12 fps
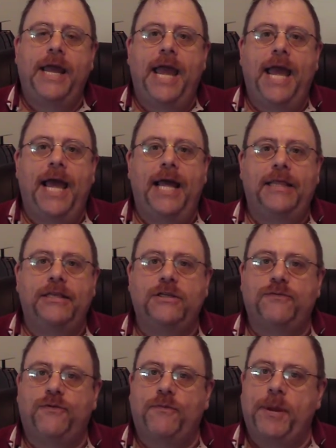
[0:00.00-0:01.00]
And this
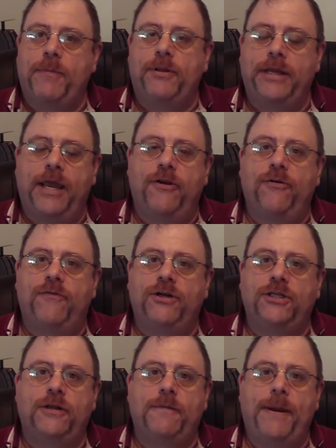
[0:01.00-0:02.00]
is for people, again, who are
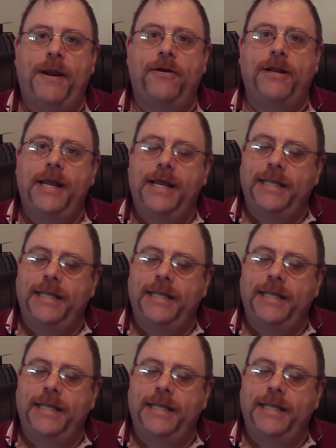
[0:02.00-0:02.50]
visually impaired.